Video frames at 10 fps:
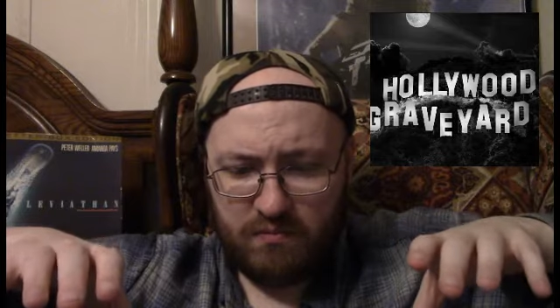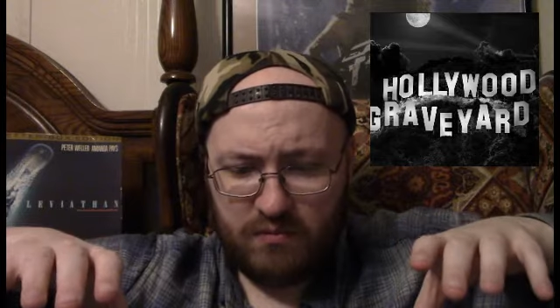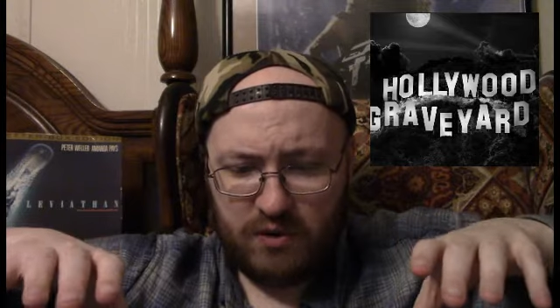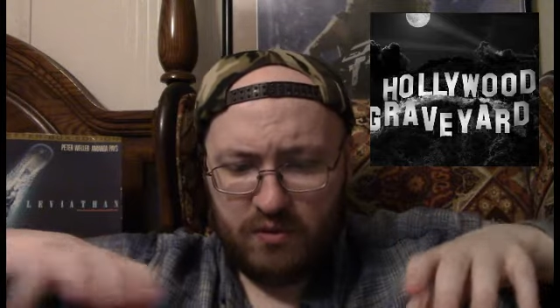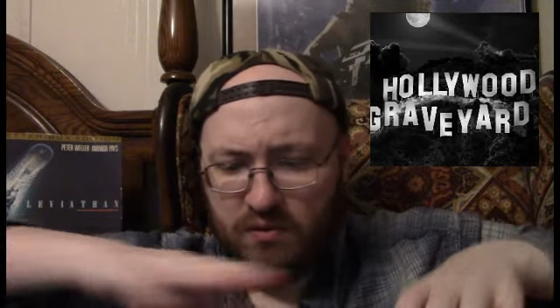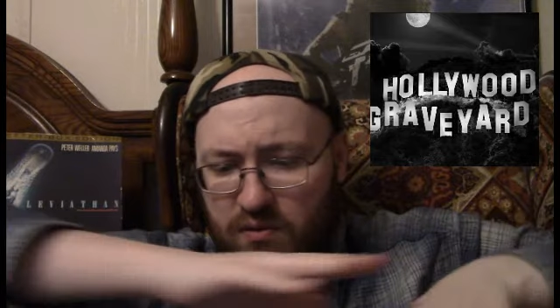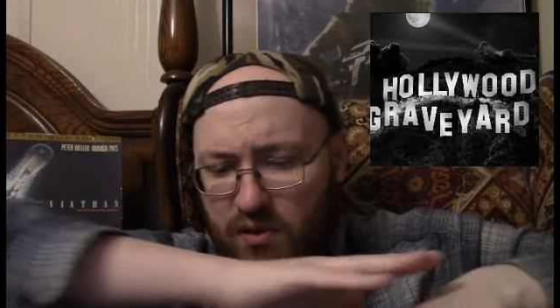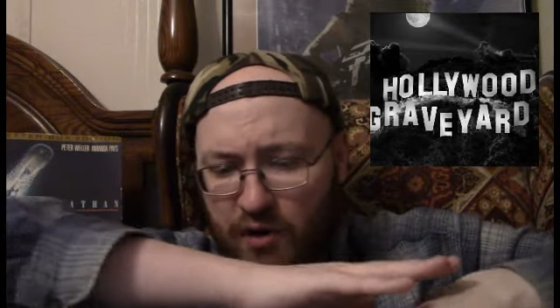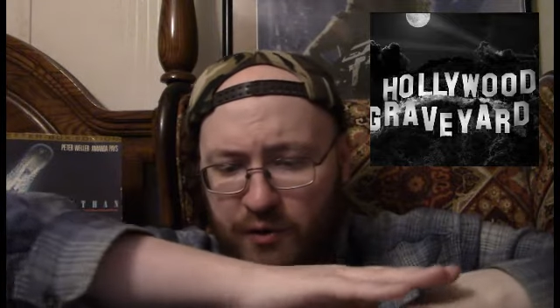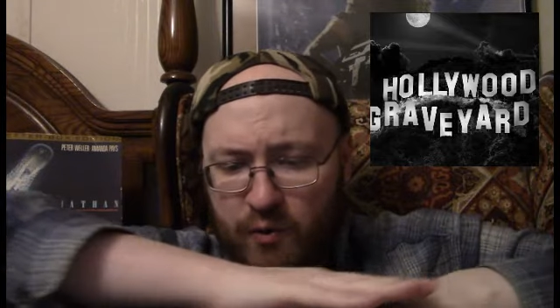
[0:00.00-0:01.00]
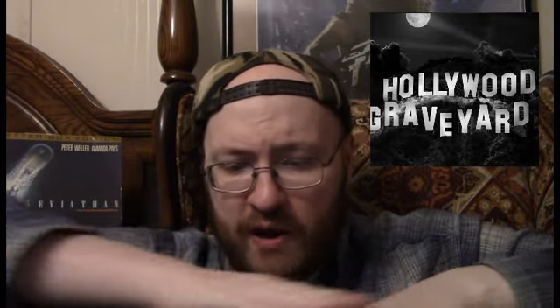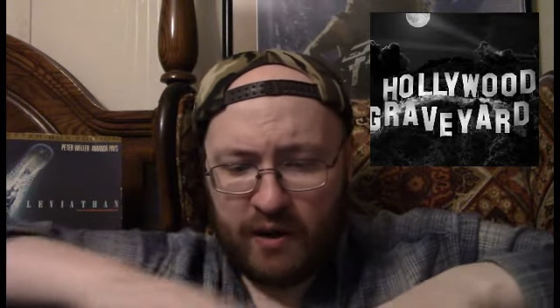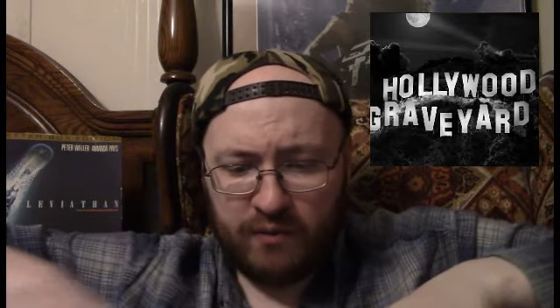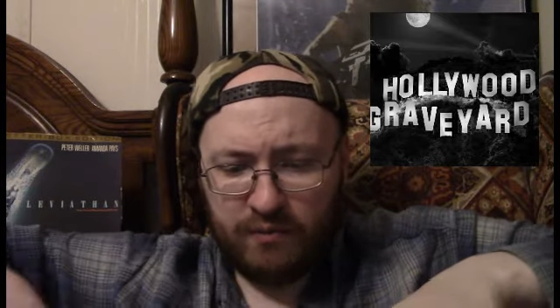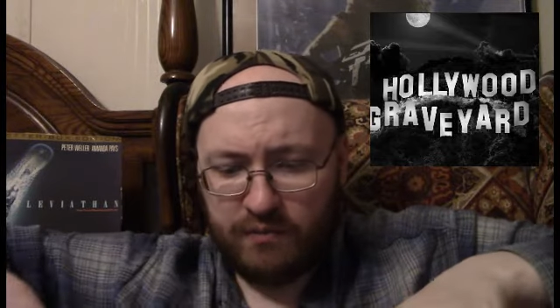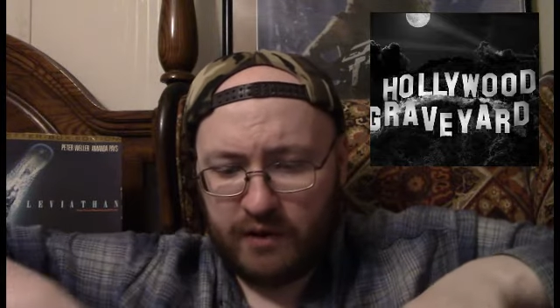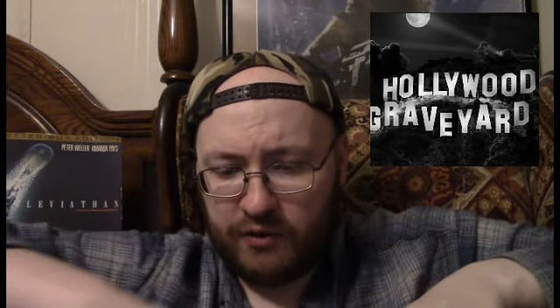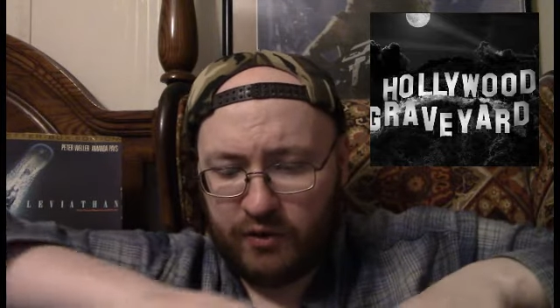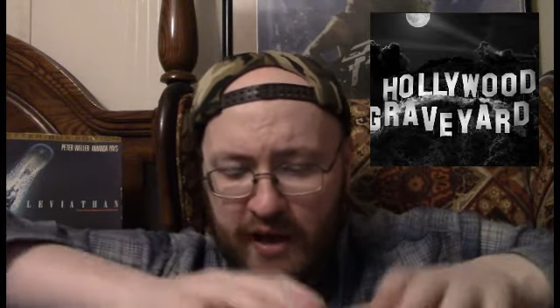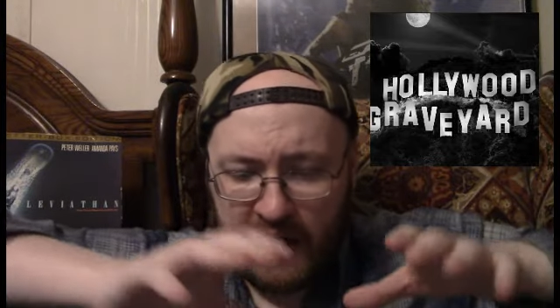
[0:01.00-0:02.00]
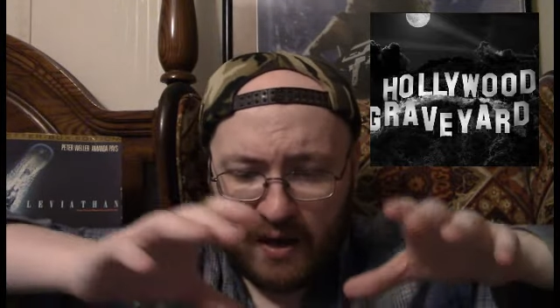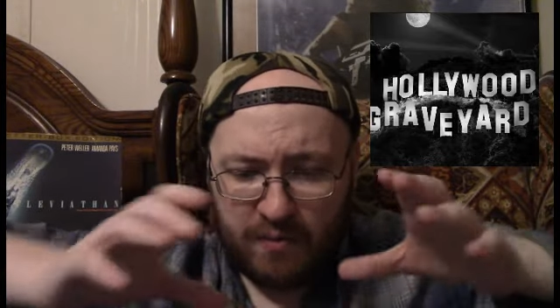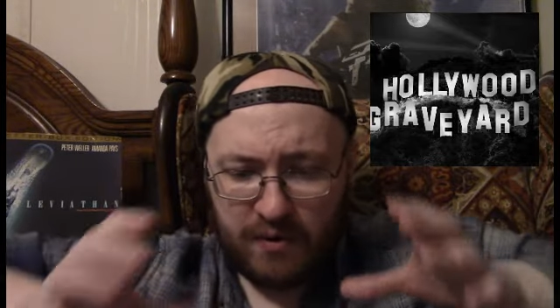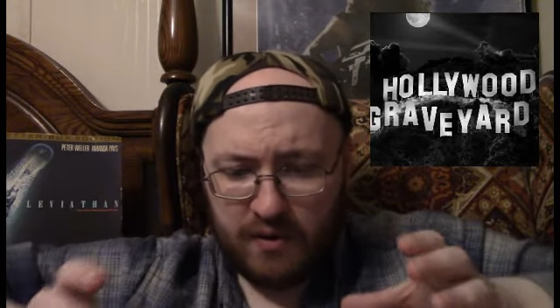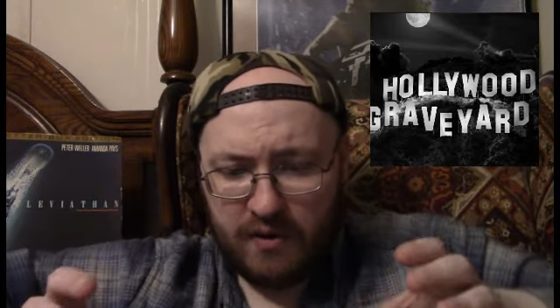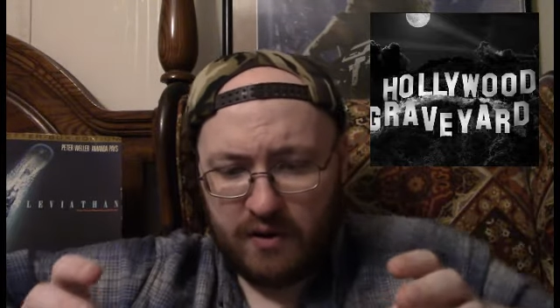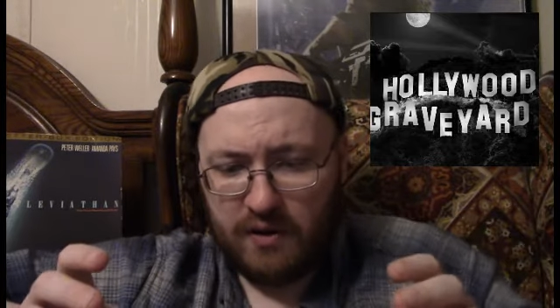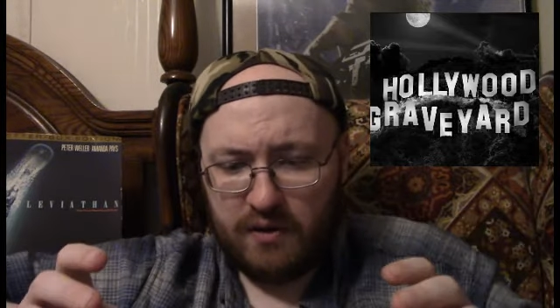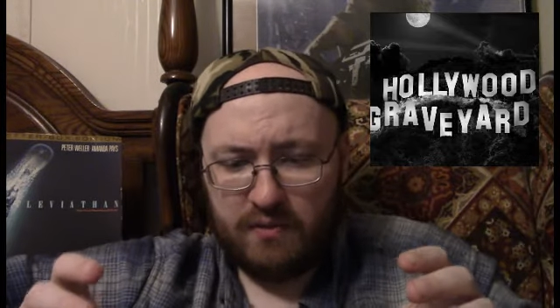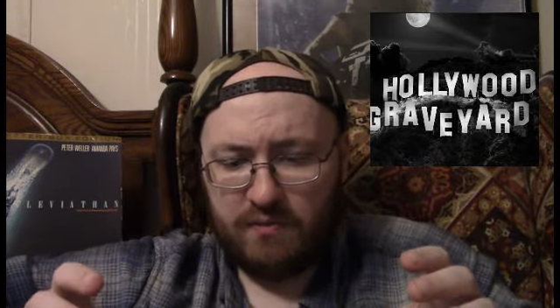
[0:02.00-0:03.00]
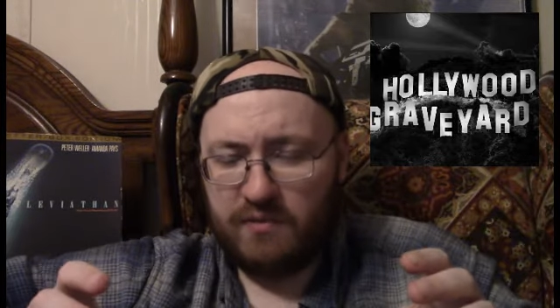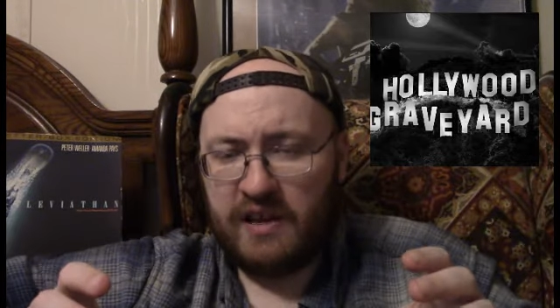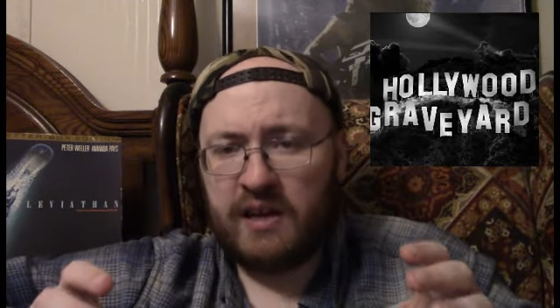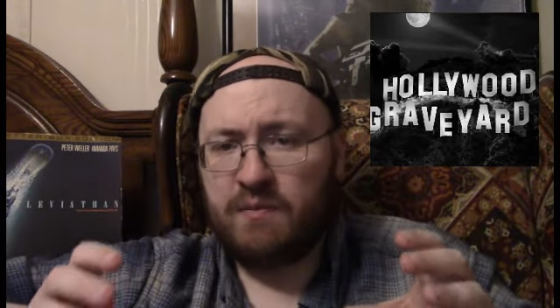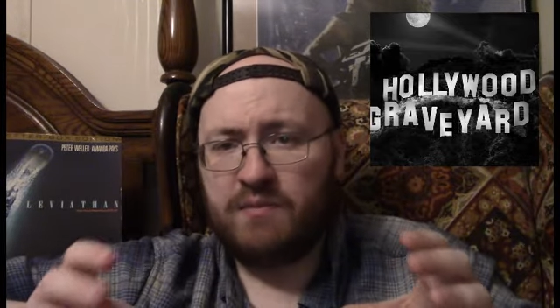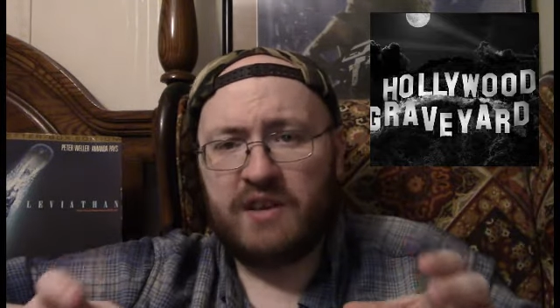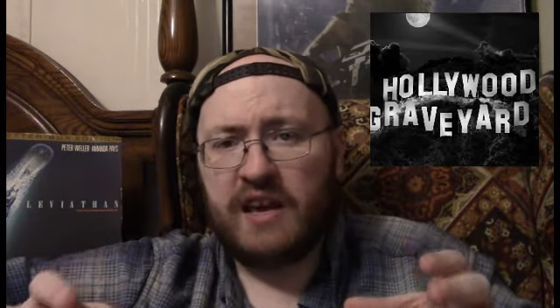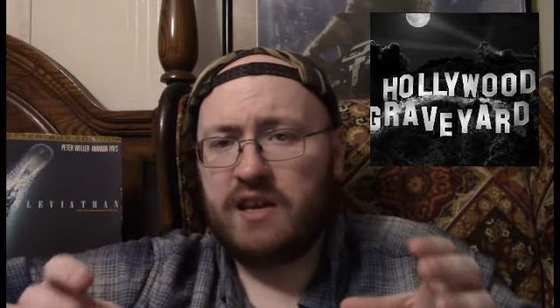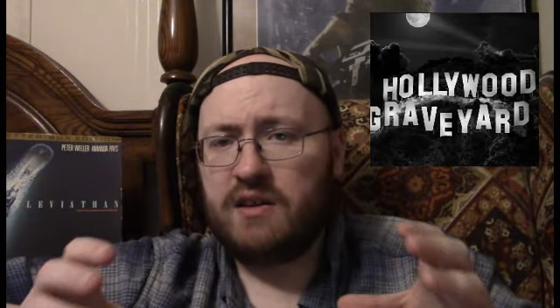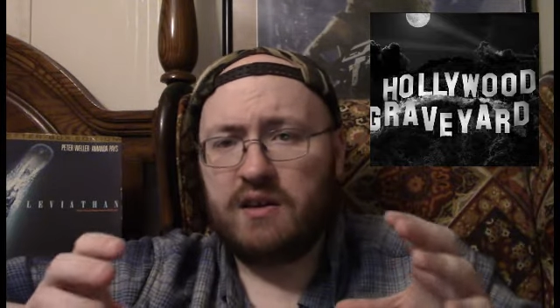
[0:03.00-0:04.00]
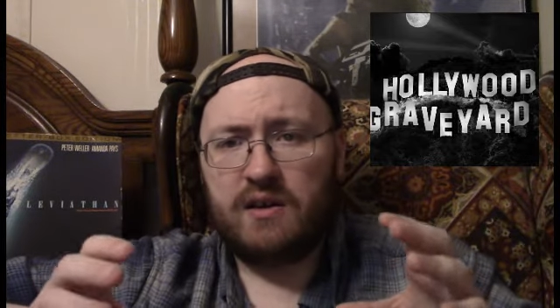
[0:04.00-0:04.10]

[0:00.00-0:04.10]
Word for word: You know, on the ground, a slab, name, date.